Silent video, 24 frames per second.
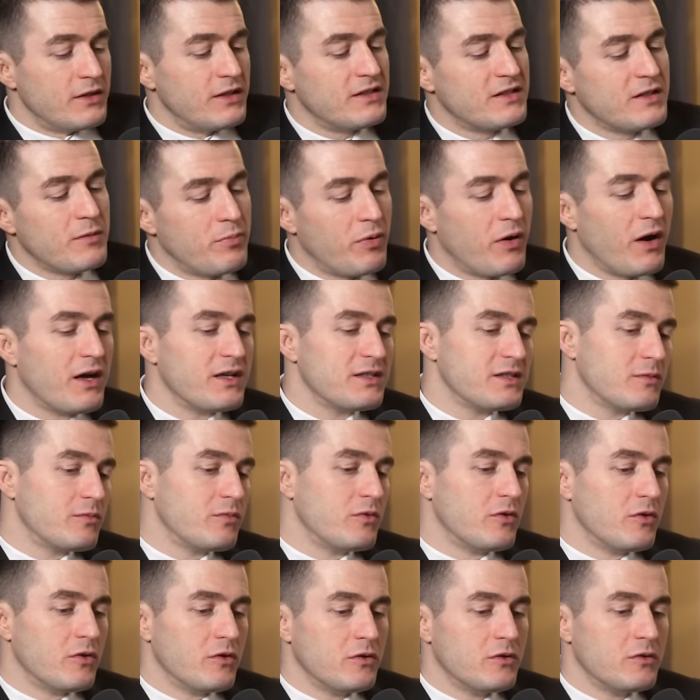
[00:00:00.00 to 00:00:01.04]
Is it
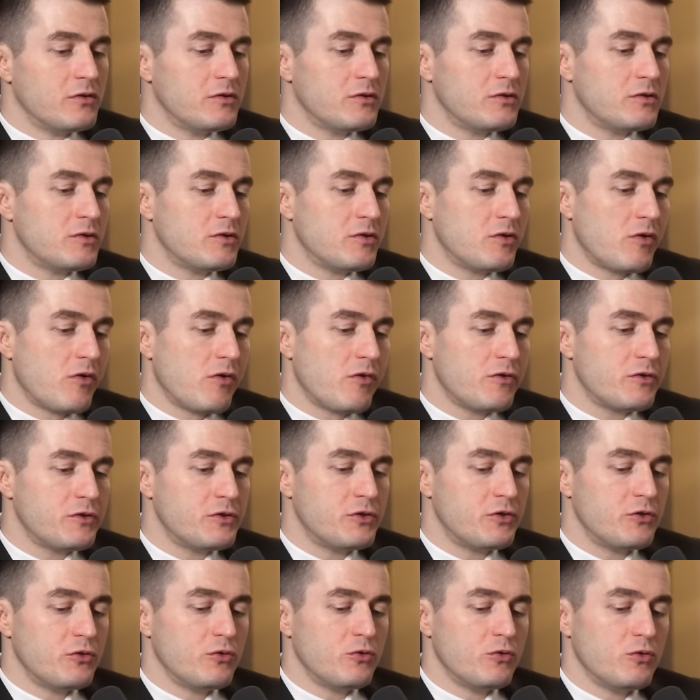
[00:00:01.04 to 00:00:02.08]
possible
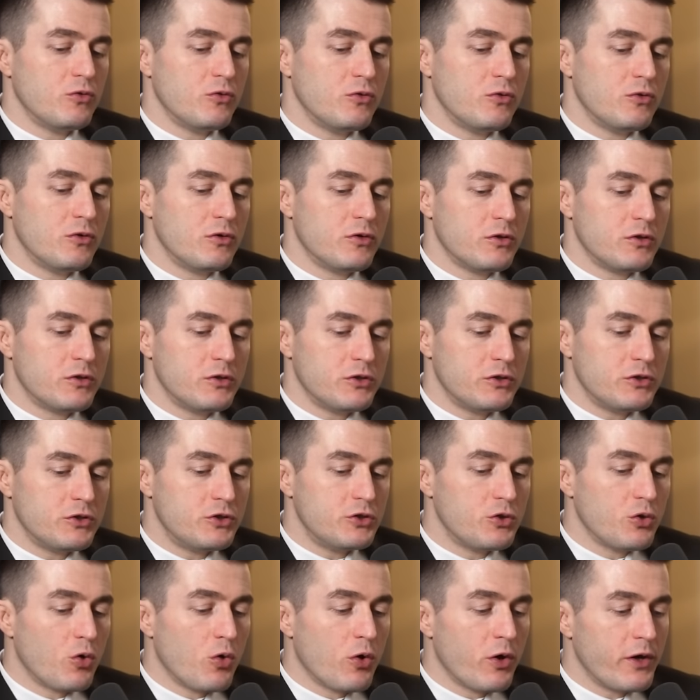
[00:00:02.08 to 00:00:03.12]
to
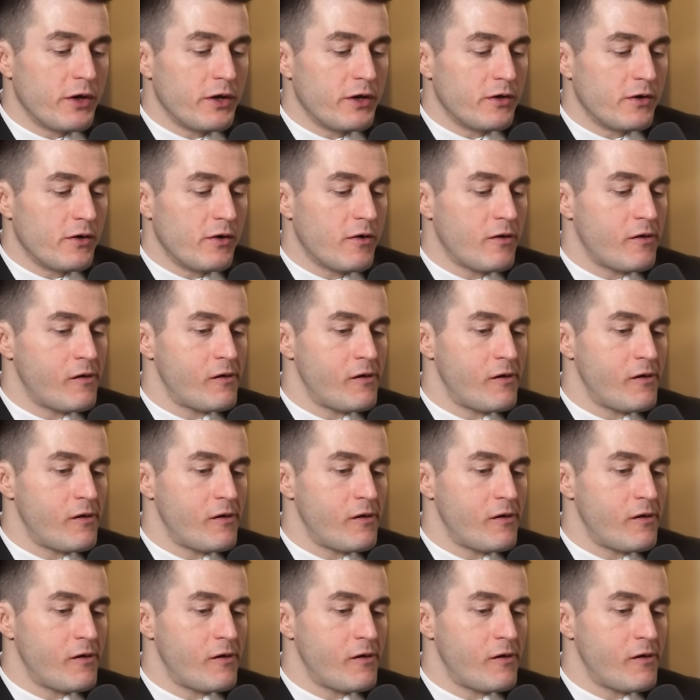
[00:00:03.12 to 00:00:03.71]
join